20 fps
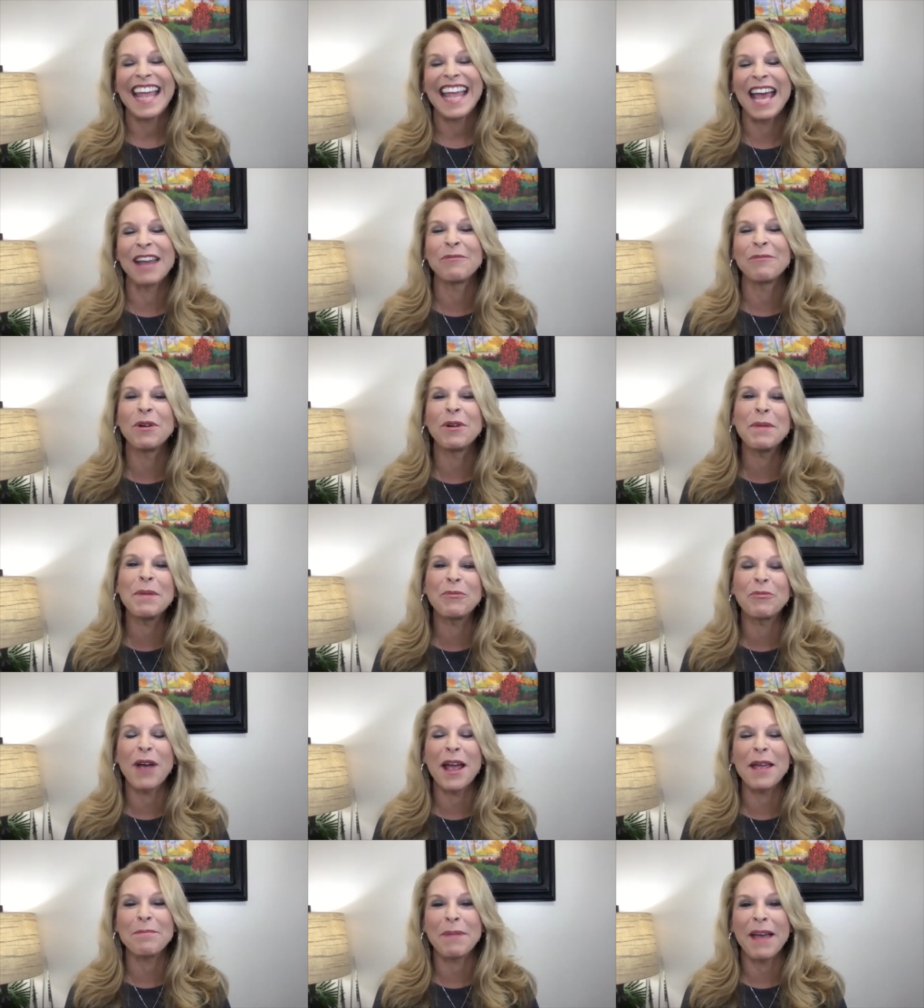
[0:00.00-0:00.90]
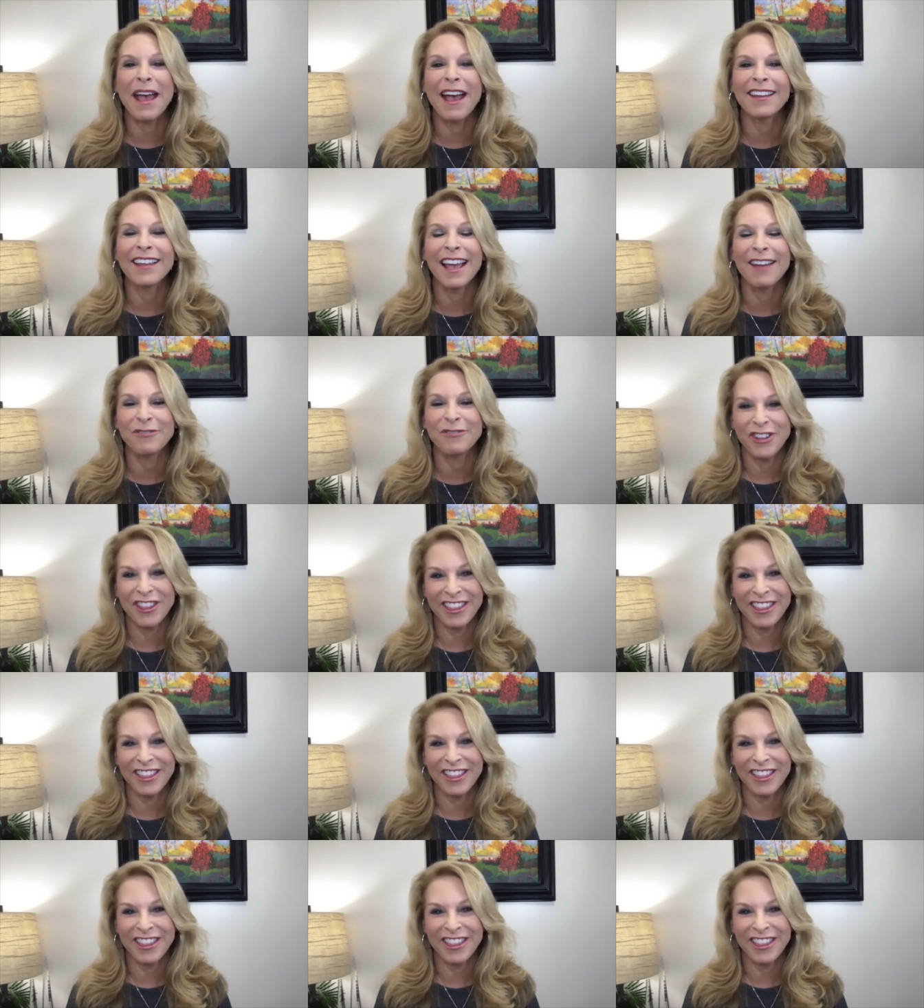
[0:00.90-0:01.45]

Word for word: And we'll be right back after